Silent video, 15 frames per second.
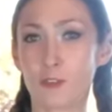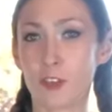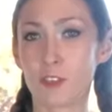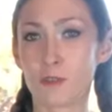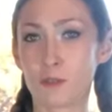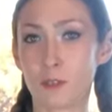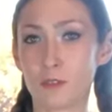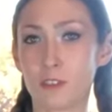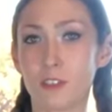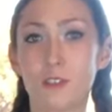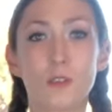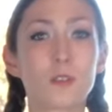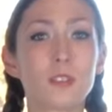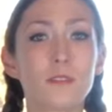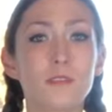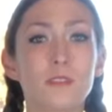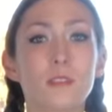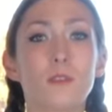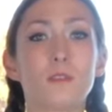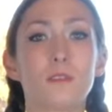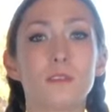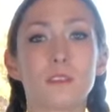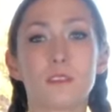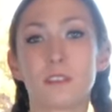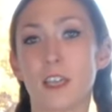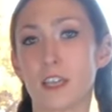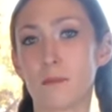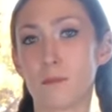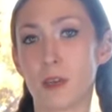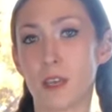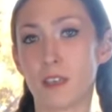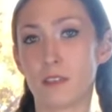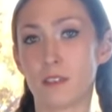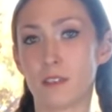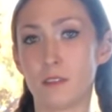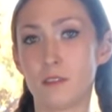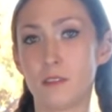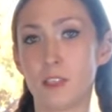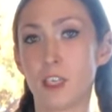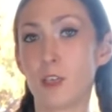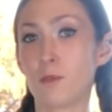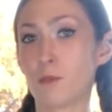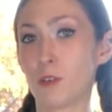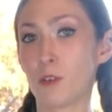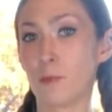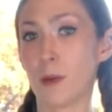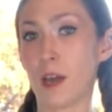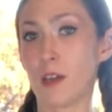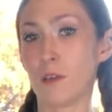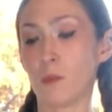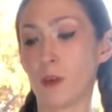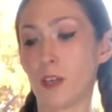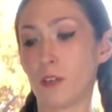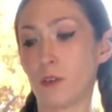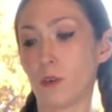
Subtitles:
front rode the Lord of Souls, Saint Michael. He rode upon a white